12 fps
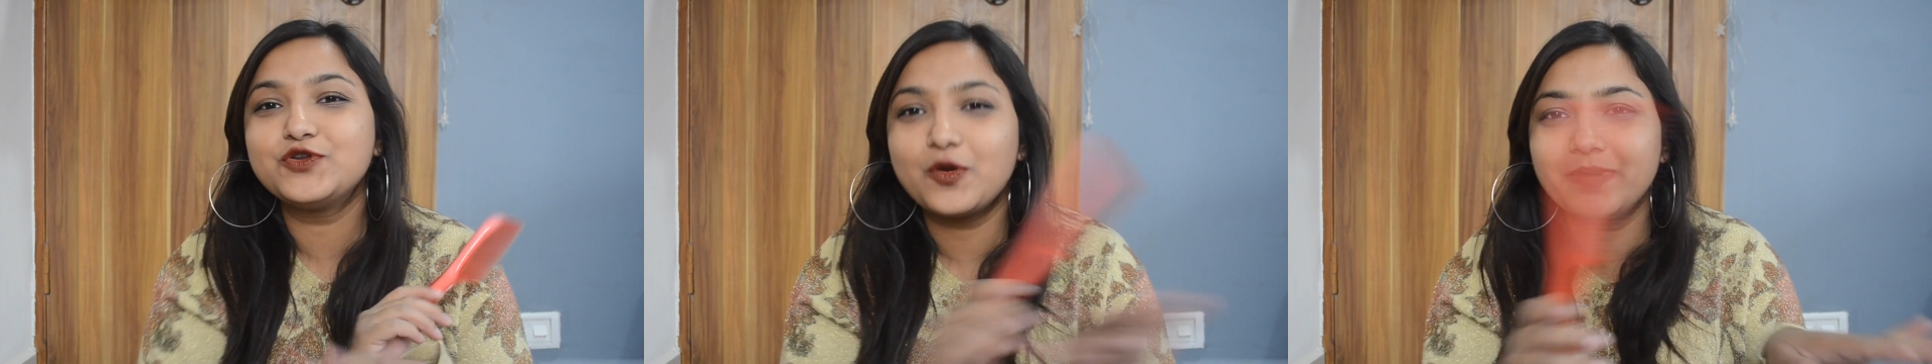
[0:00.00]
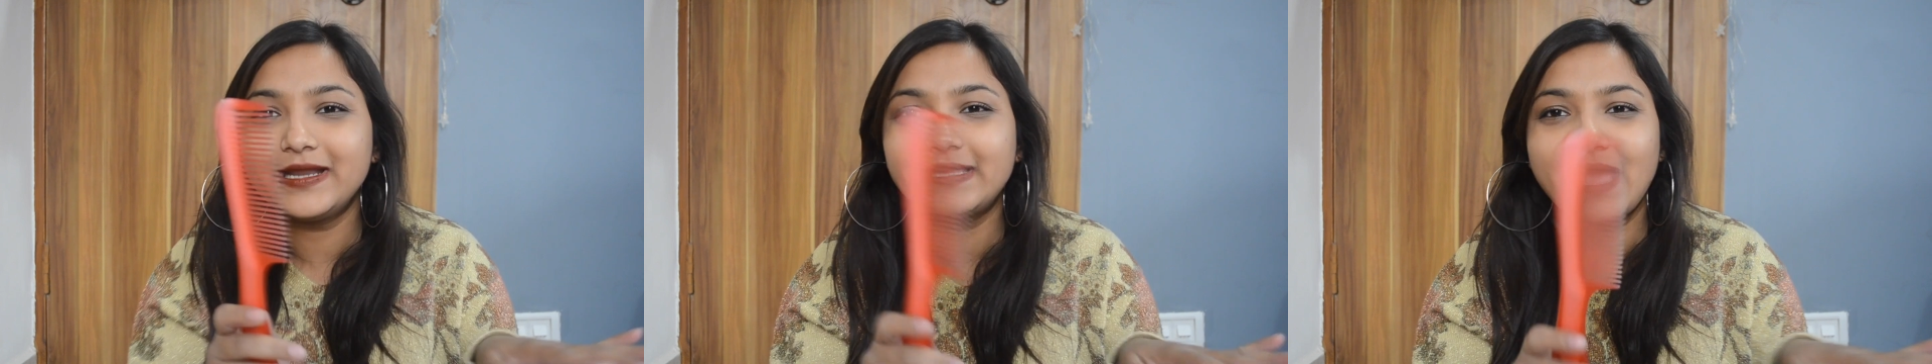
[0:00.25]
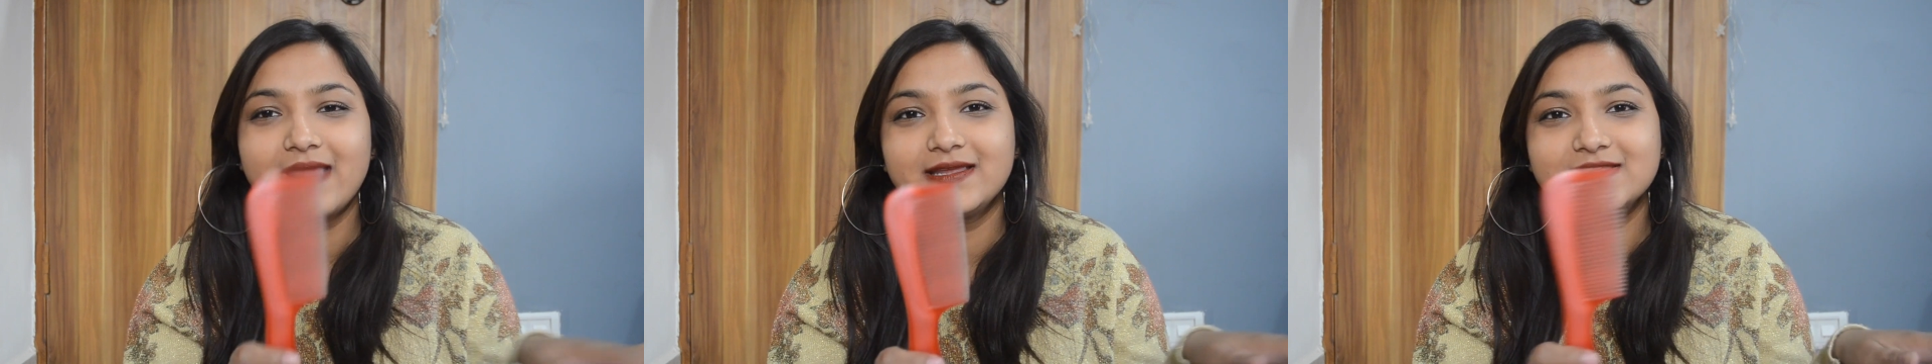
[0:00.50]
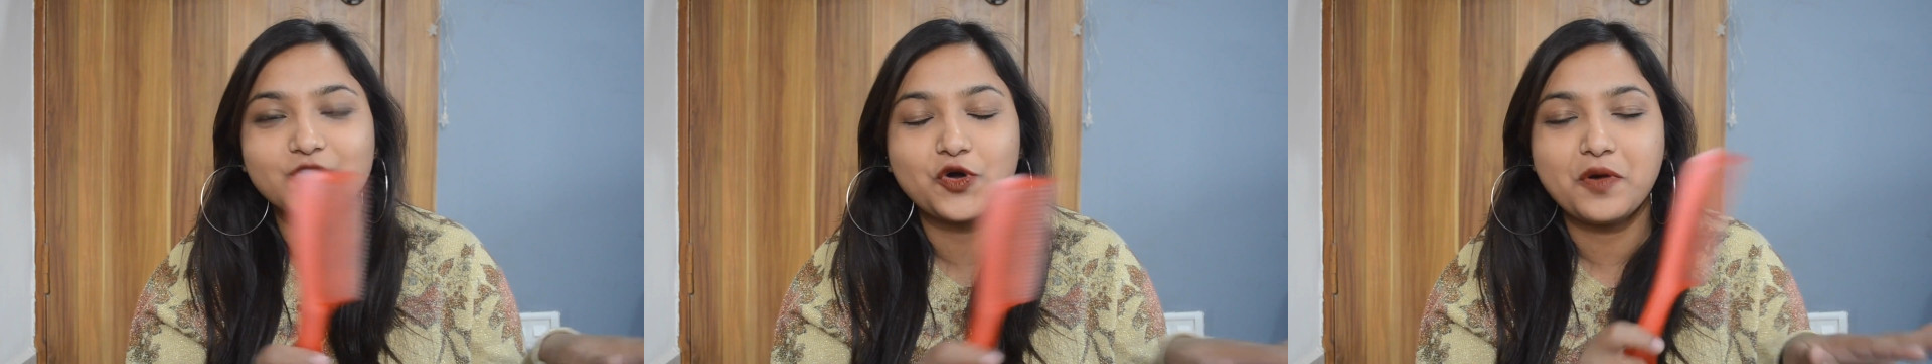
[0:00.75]
nobody
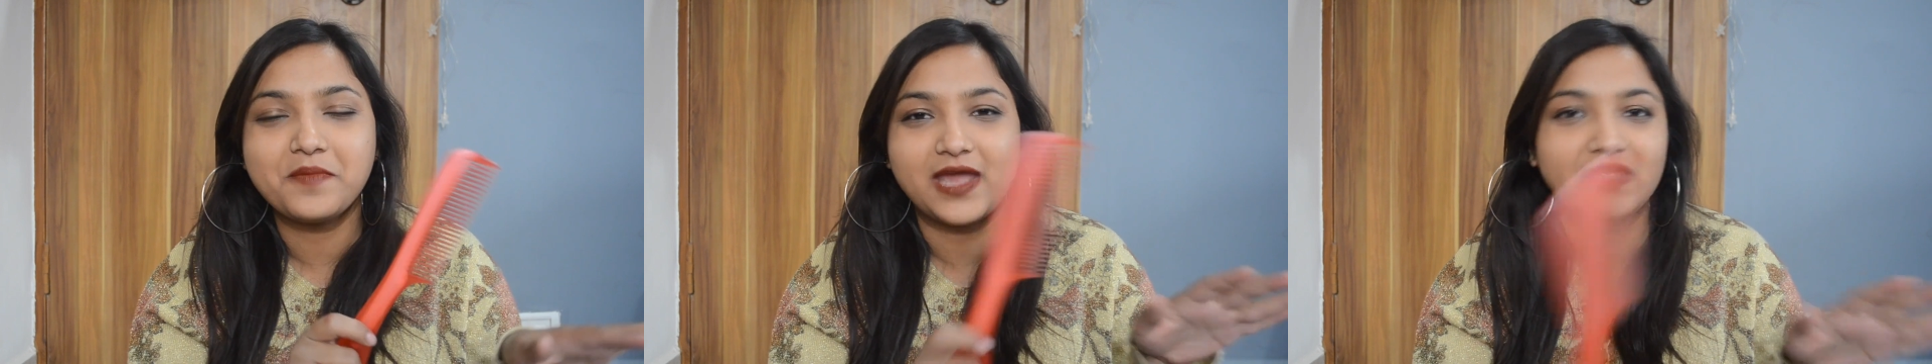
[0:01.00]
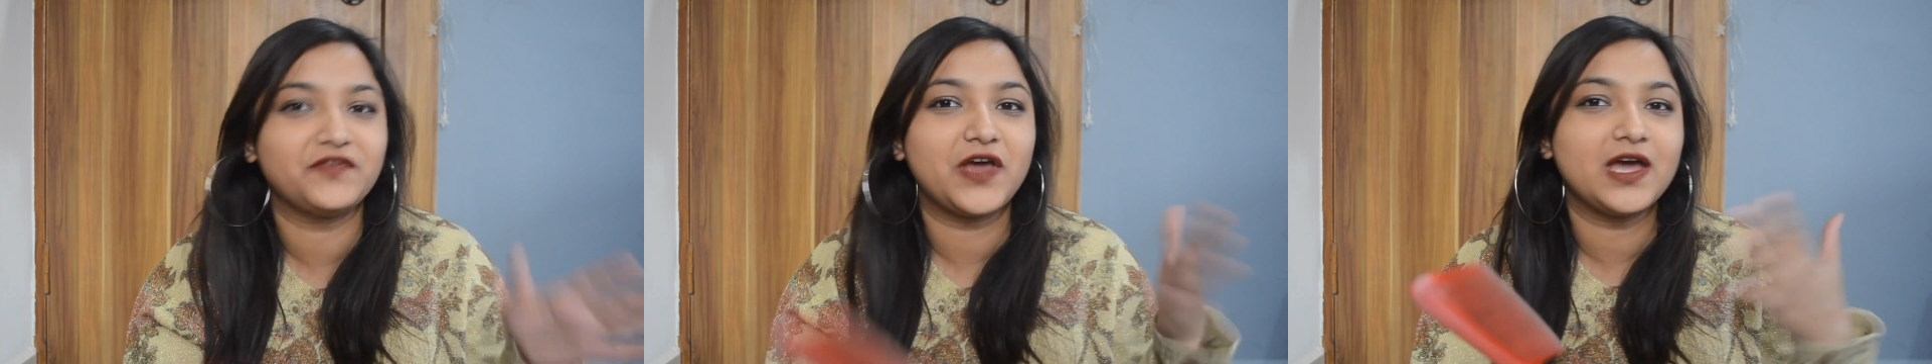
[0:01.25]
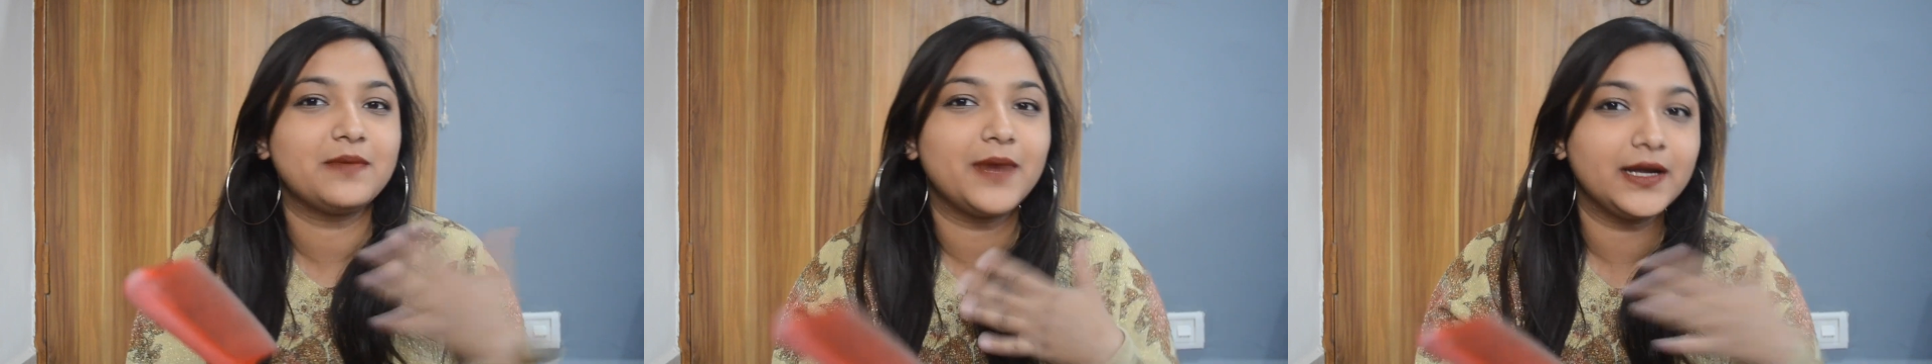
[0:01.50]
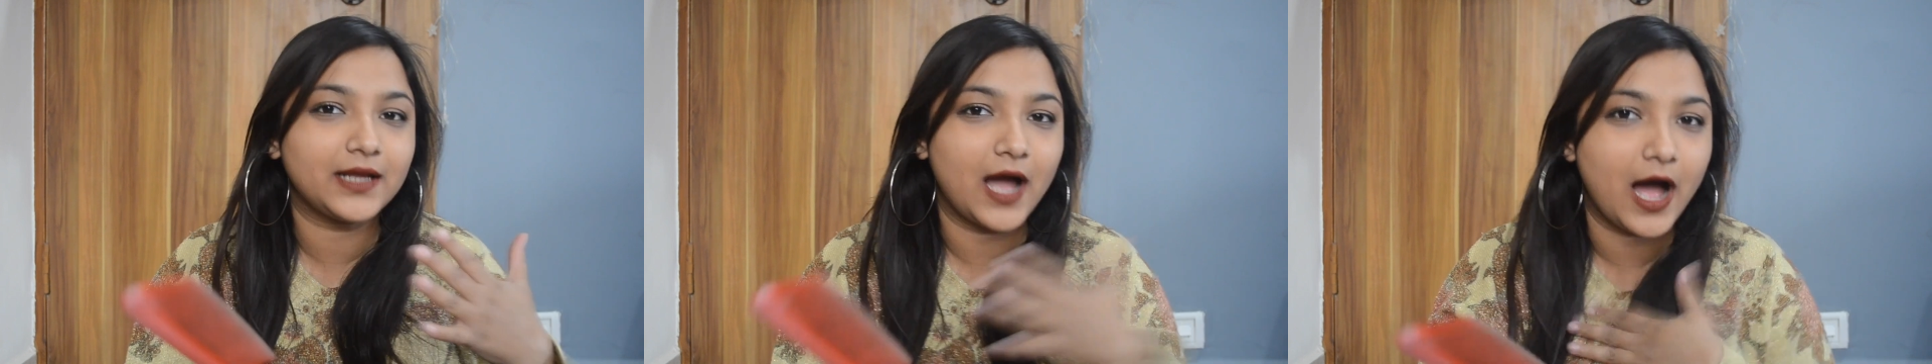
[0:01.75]
carries comb anywhere,
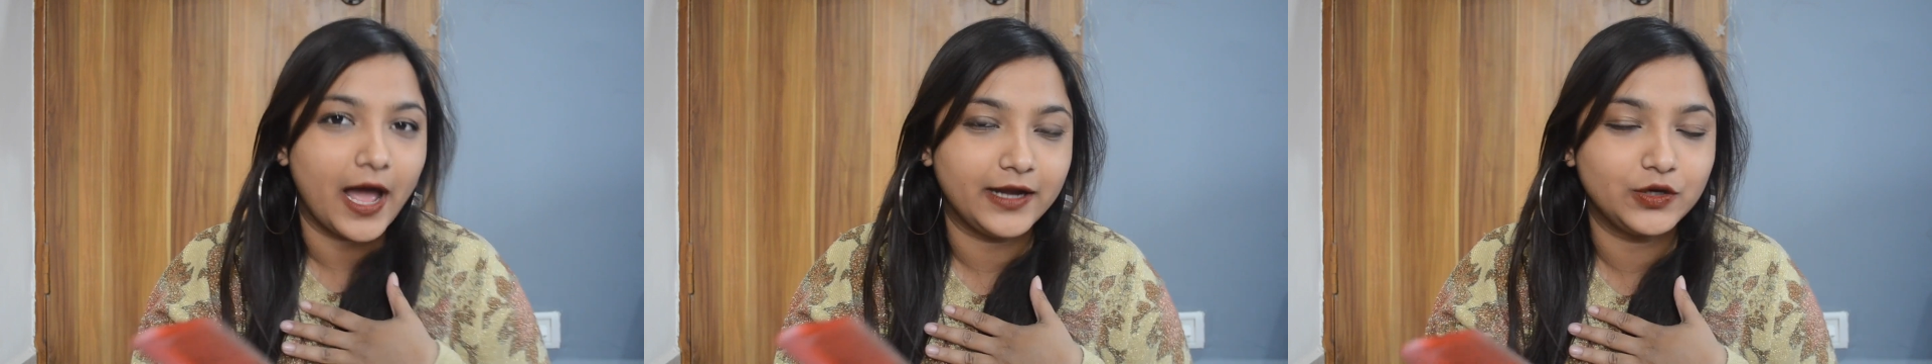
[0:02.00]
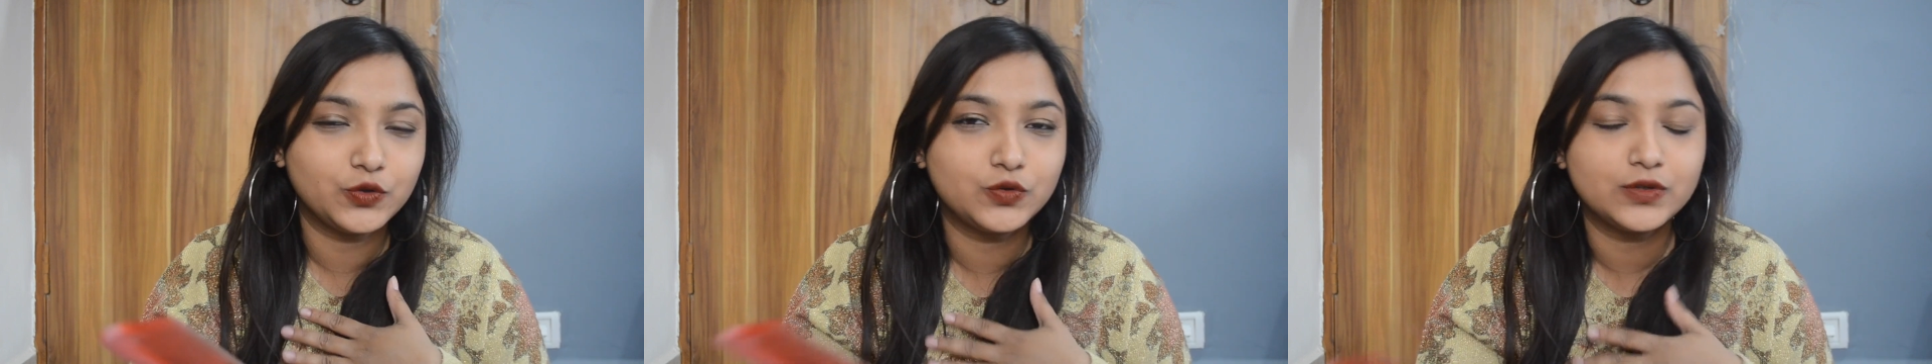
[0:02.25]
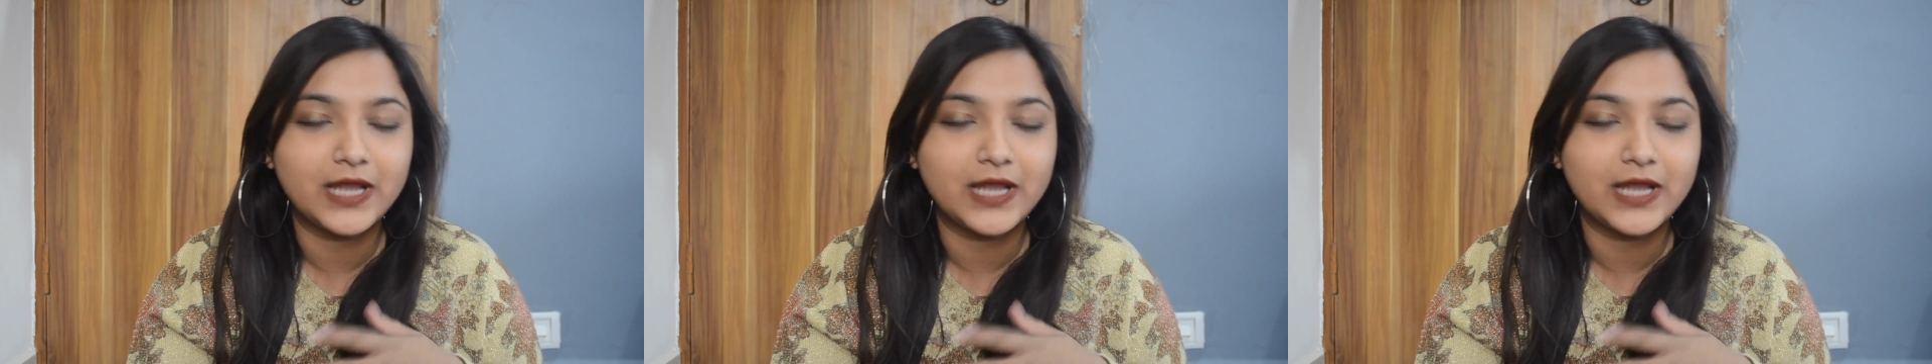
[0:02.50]
but I do.